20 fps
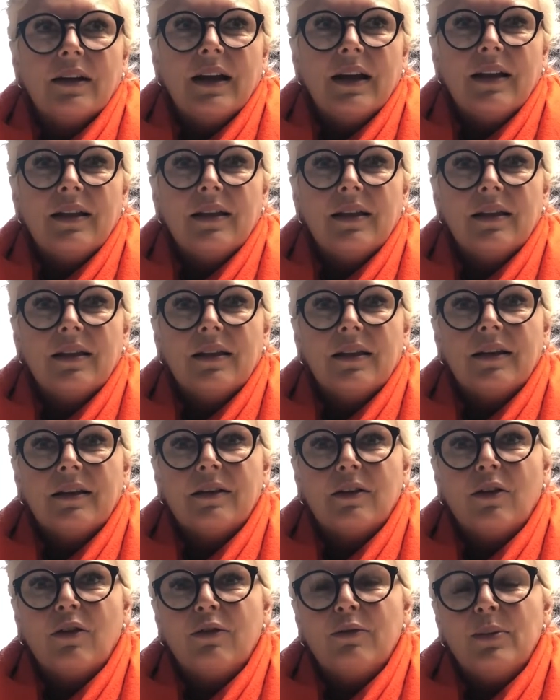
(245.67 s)
in the
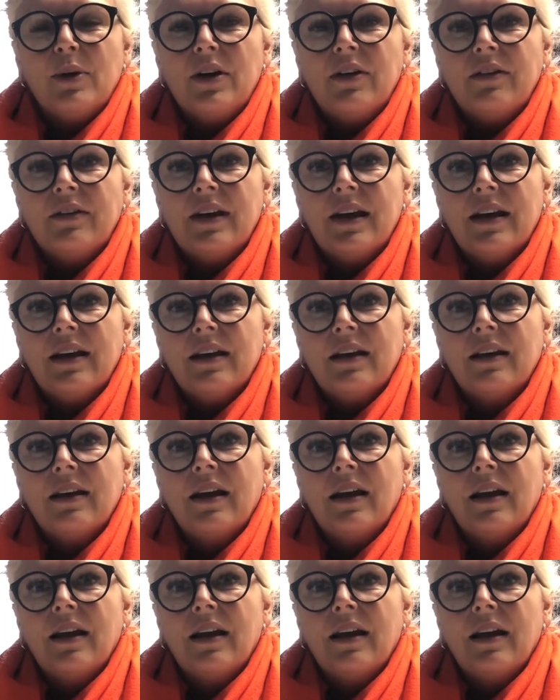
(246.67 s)
soft music.